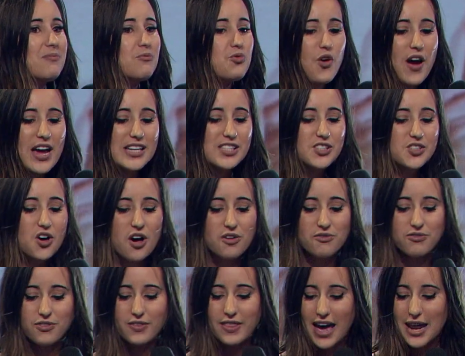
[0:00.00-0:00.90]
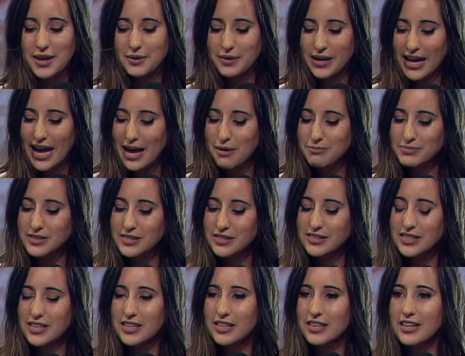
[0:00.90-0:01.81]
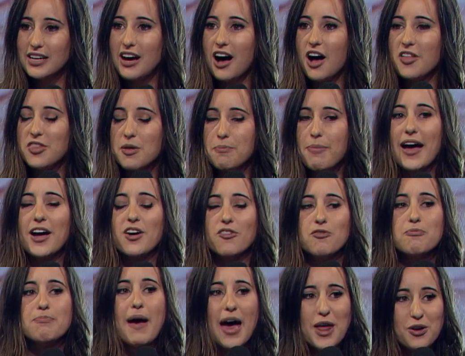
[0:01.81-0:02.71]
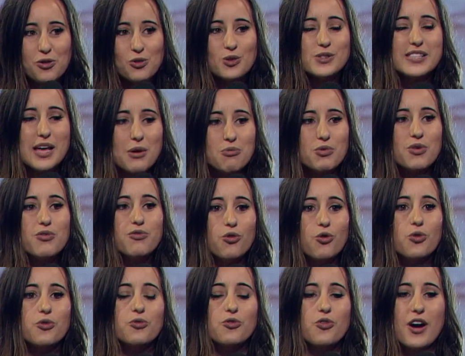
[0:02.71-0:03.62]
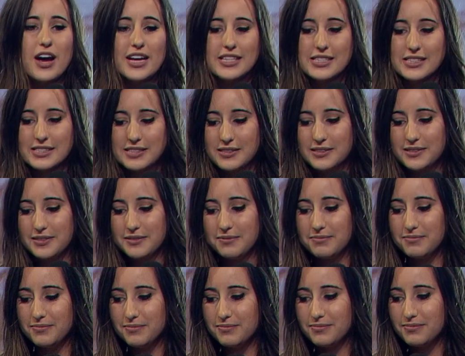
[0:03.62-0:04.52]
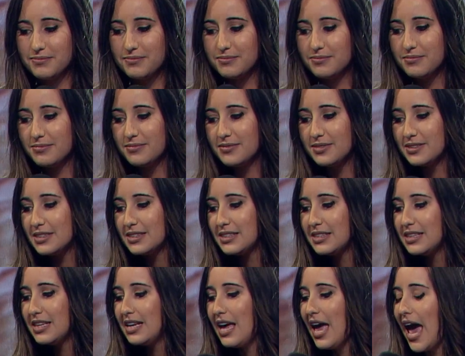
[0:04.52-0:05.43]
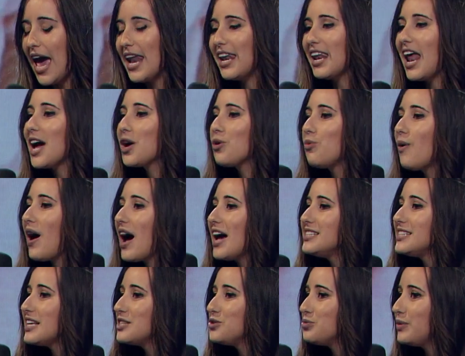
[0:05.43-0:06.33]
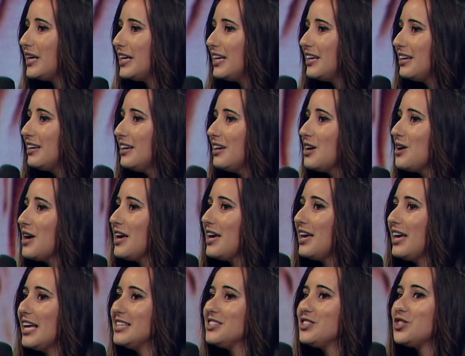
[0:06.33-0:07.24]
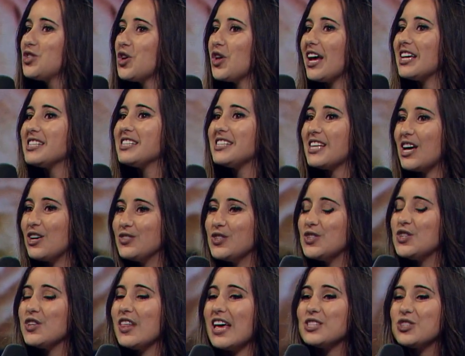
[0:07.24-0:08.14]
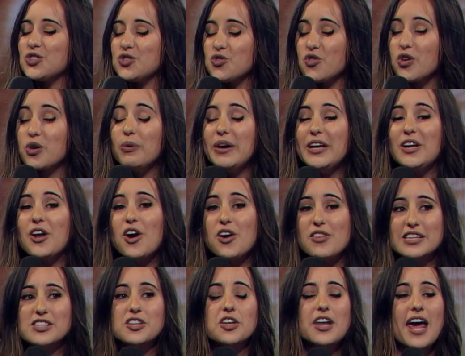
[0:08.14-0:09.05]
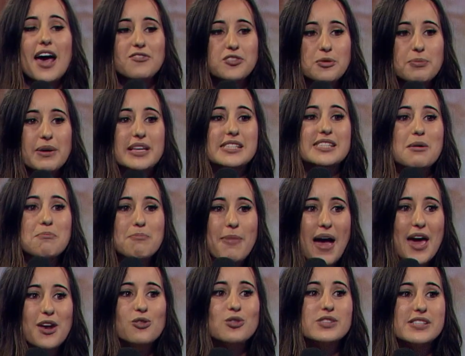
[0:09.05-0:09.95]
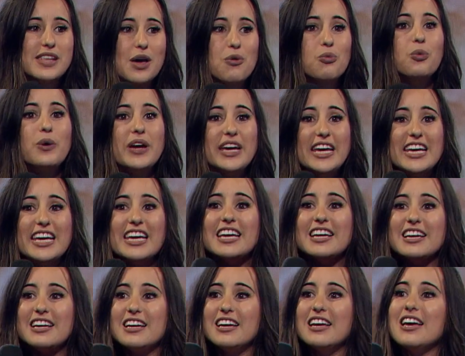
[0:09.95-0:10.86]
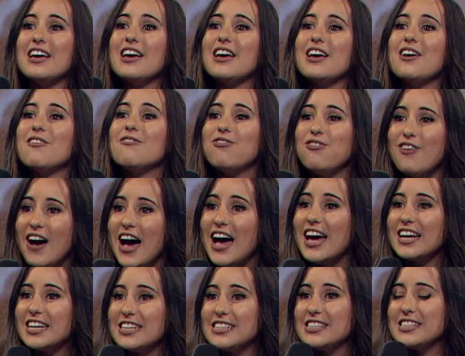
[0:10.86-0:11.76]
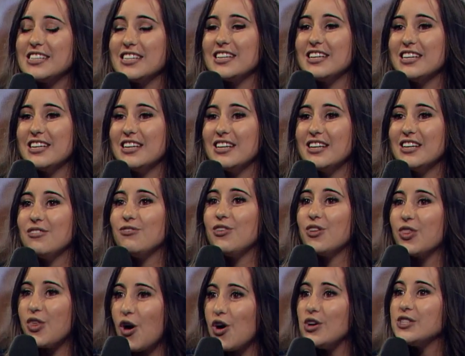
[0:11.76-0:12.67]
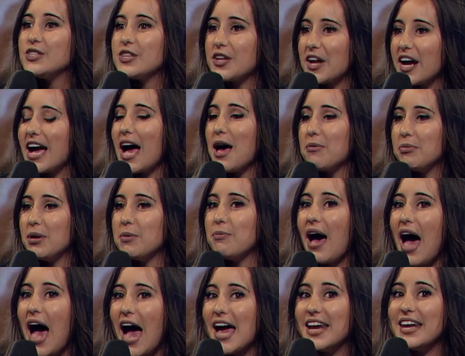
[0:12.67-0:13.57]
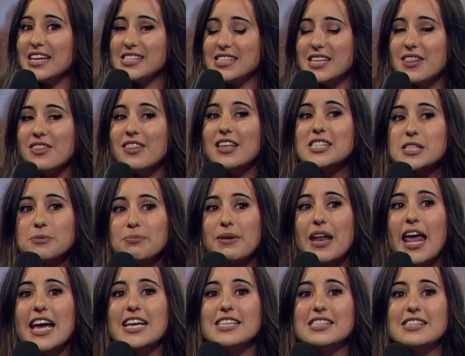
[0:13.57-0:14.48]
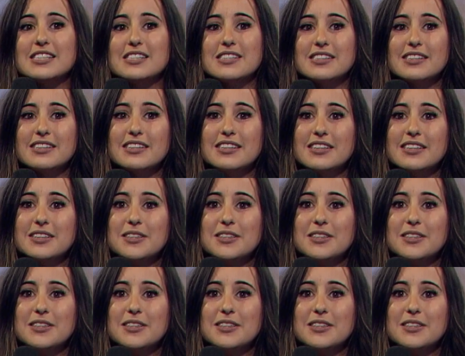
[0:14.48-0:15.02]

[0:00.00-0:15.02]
Praise God for that. It comes on the back of battles that were fought for us. And likewise, as we insert ourselves into that story, we know there's going to have to be some battles that we fight for those that are coming behind us in this place.